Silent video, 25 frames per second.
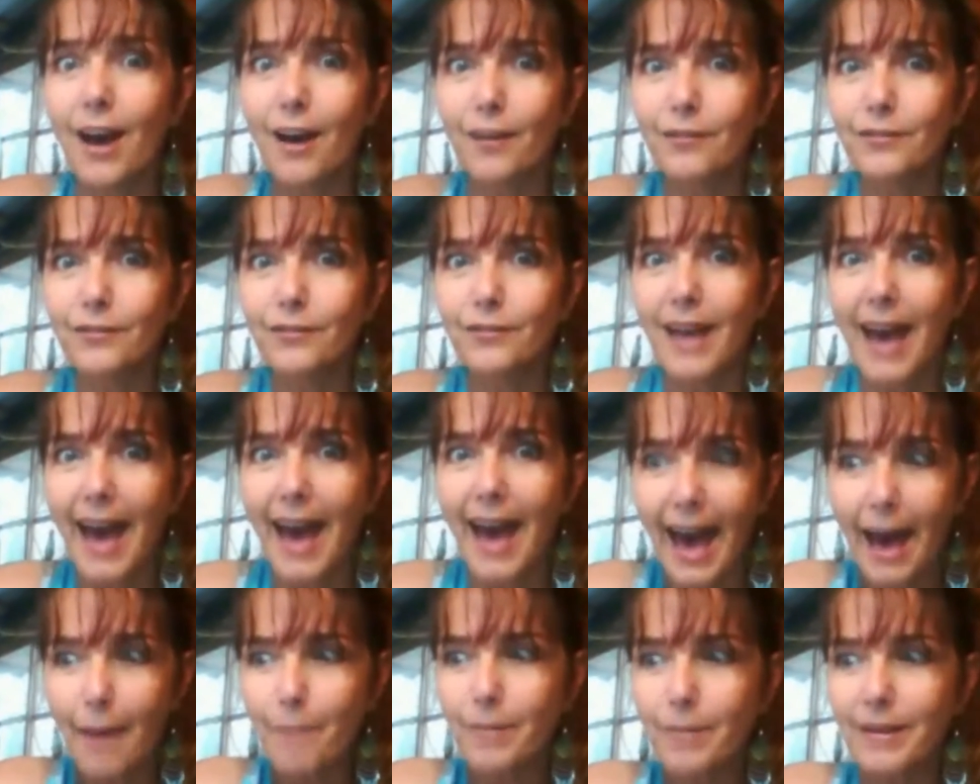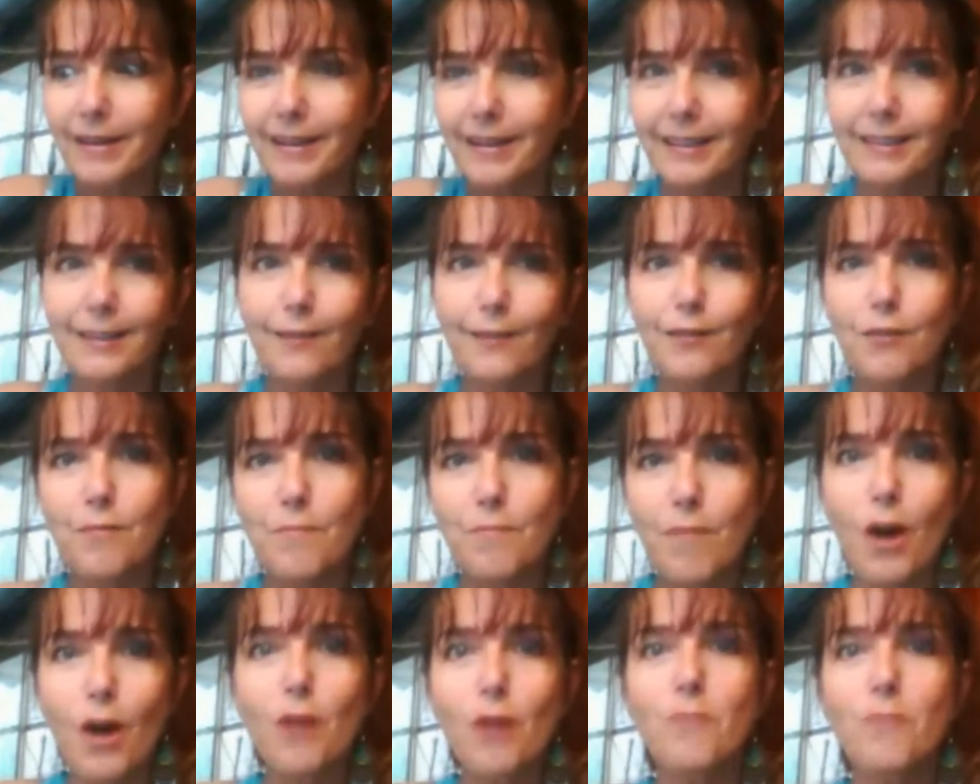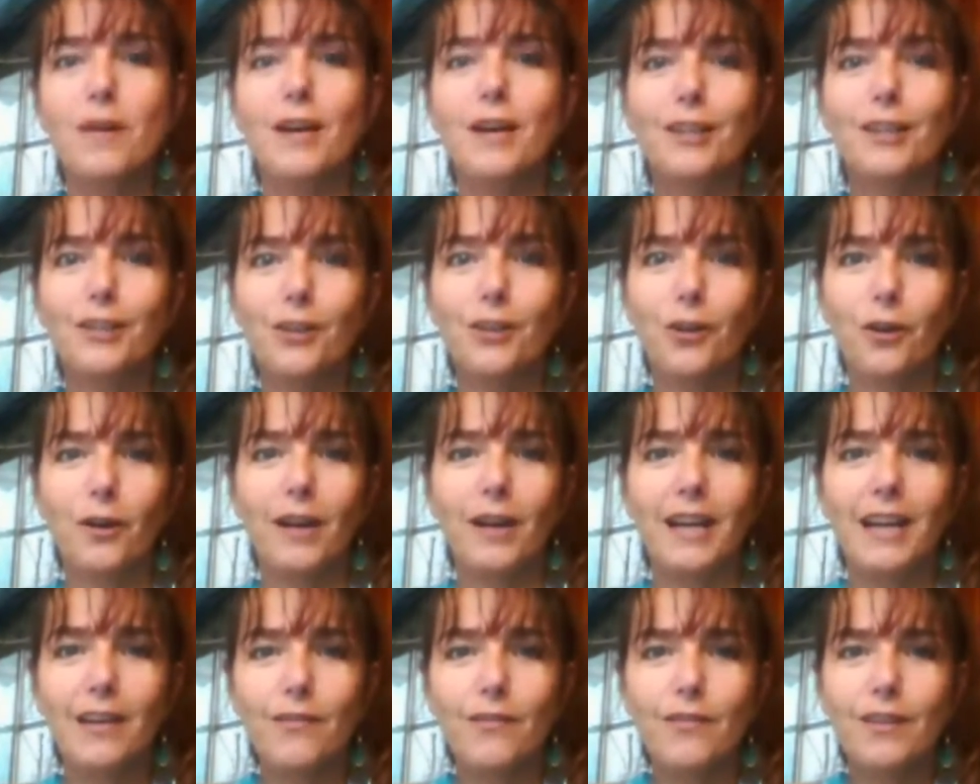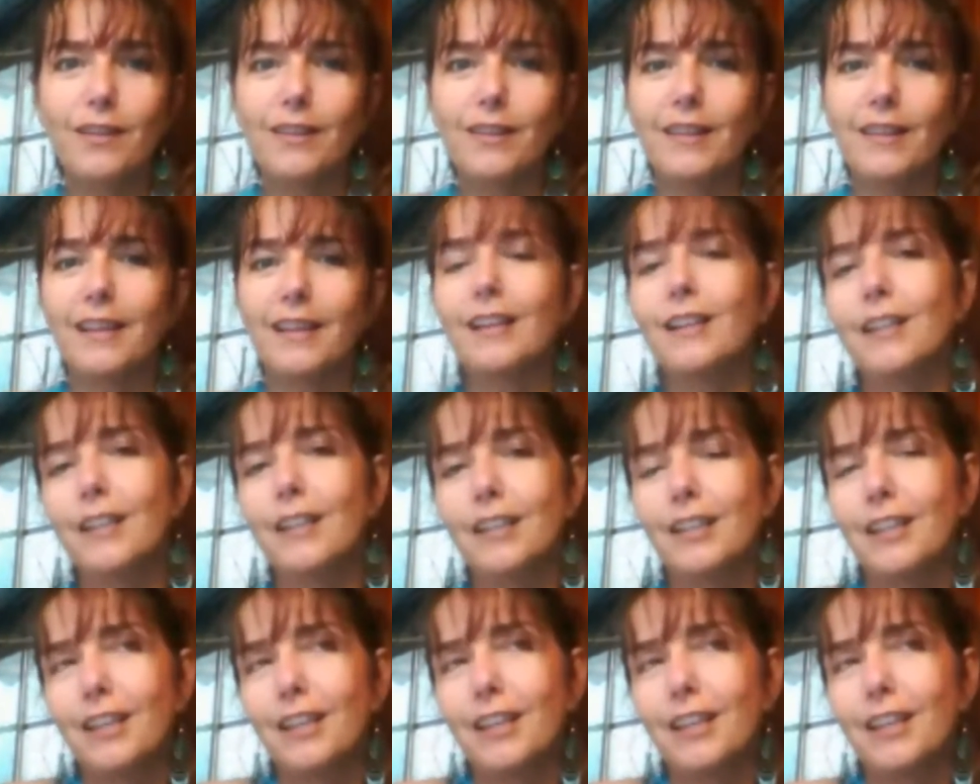of the happiness of the moment, or even the